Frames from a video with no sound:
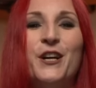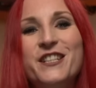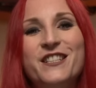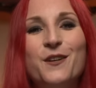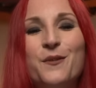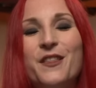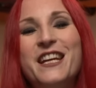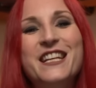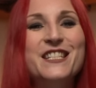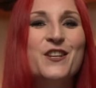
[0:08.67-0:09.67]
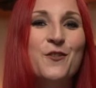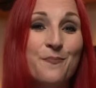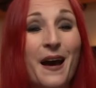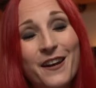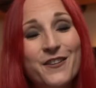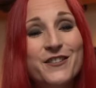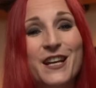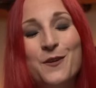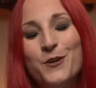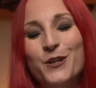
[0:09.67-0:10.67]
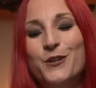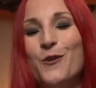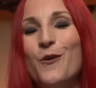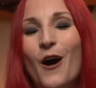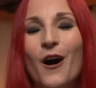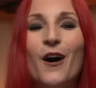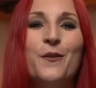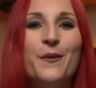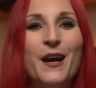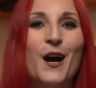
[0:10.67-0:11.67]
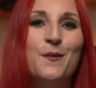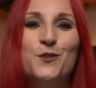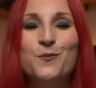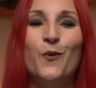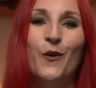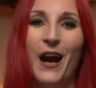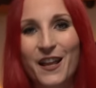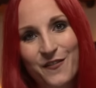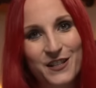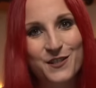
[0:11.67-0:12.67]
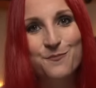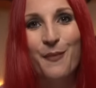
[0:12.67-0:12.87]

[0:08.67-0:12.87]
gonna start with easier patterns and we're gonna go all the way up to more advanced